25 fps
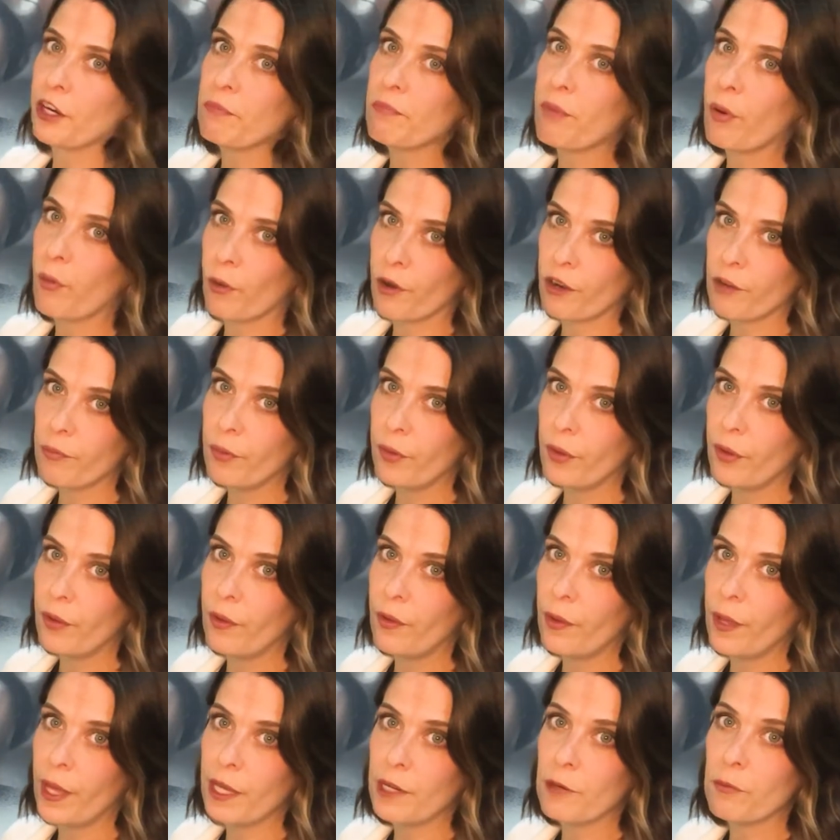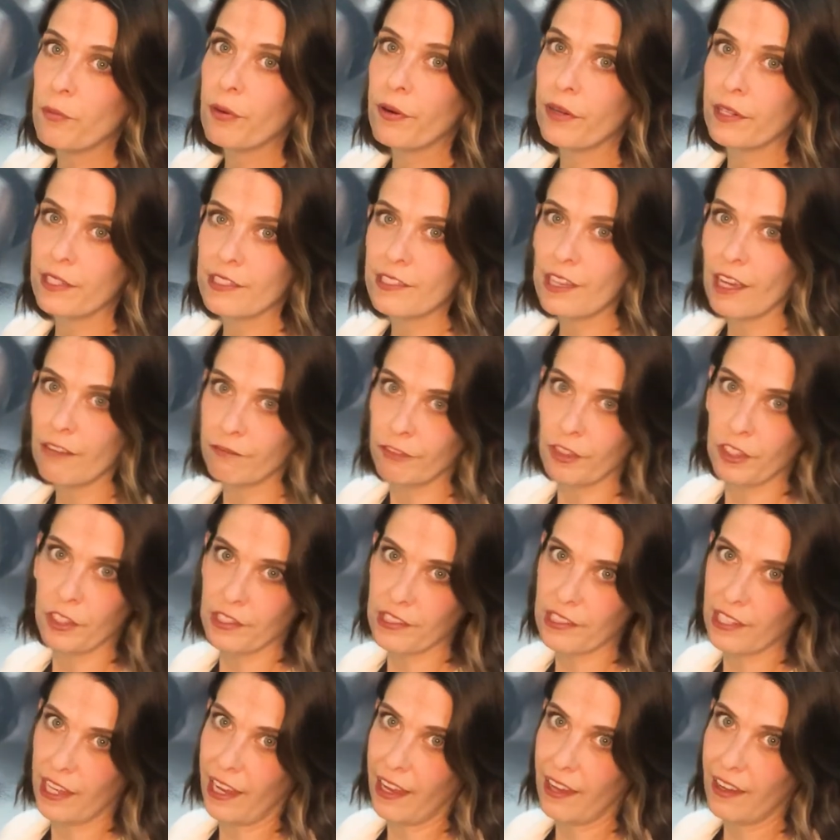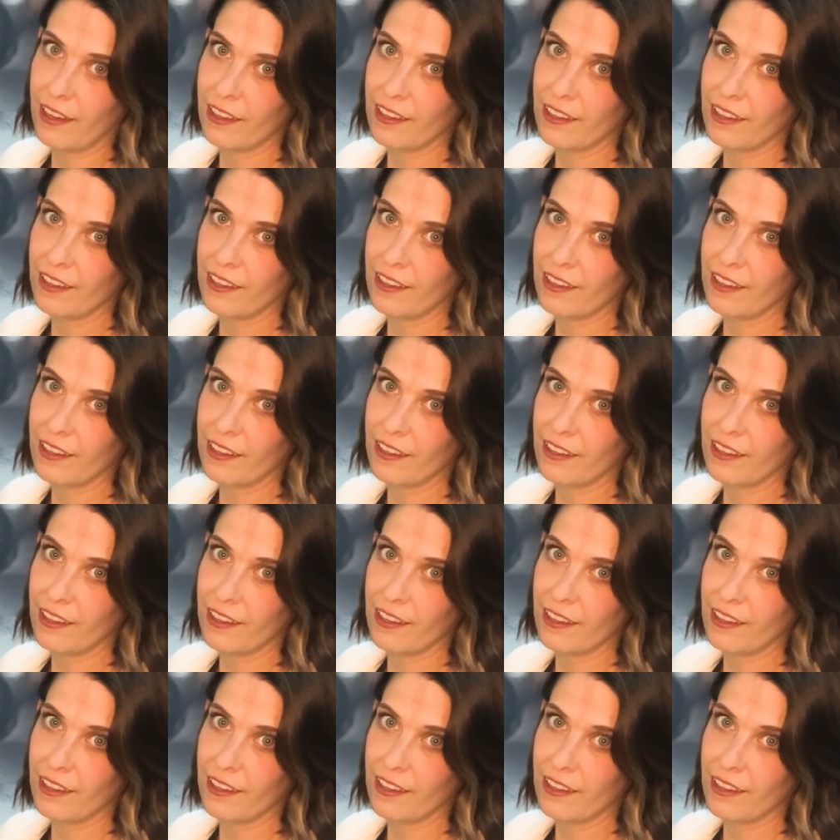portable and a pretty tough little tank.